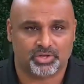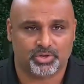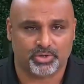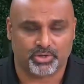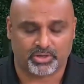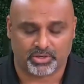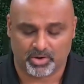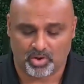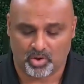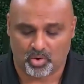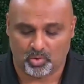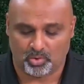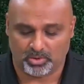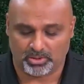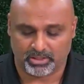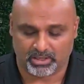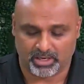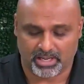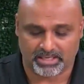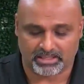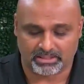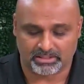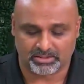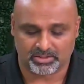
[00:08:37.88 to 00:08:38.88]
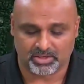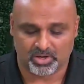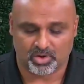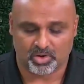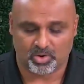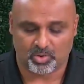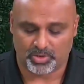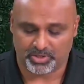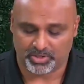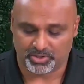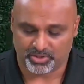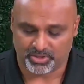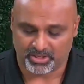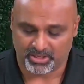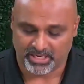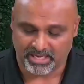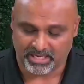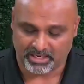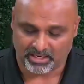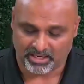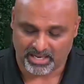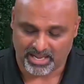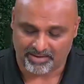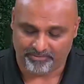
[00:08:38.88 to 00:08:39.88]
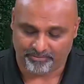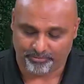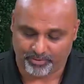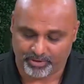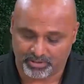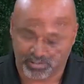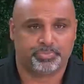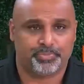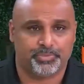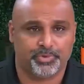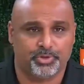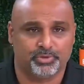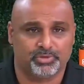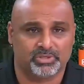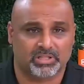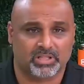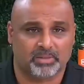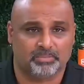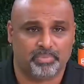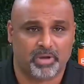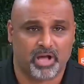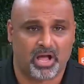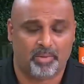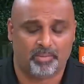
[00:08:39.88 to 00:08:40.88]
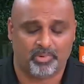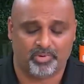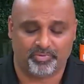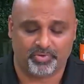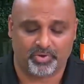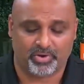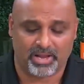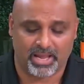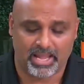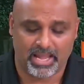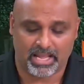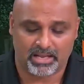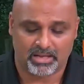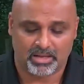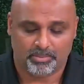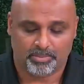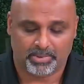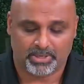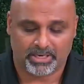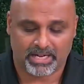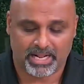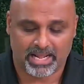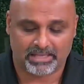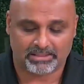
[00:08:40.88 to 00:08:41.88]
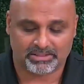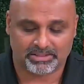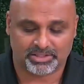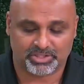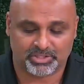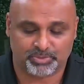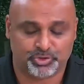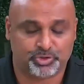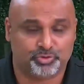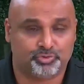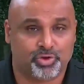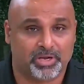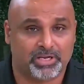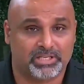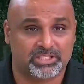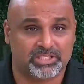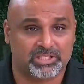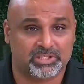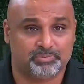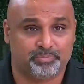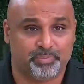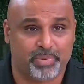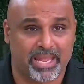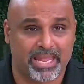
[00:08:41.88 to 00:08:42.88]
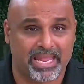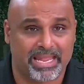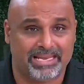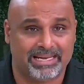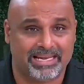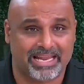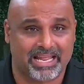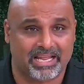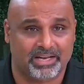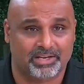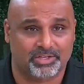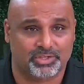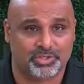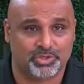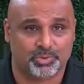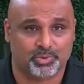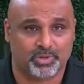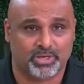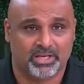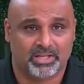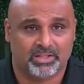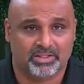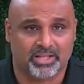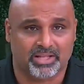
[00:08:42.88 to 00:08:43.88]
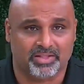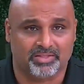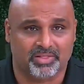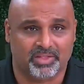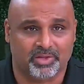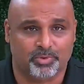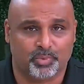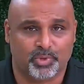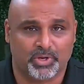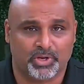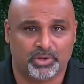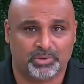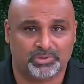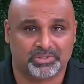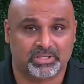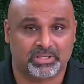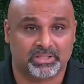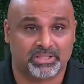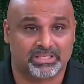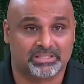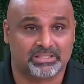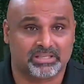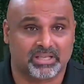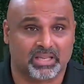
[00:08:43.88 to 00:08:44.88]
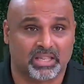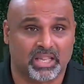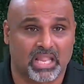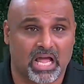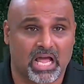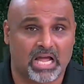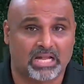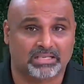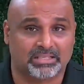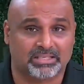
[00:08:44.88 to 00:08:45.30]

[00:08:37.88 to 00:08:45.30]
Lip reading: can hold it like so, and you can get leverage using the palm of your hand, but it has a straight spade end to it. And we're using this a lot to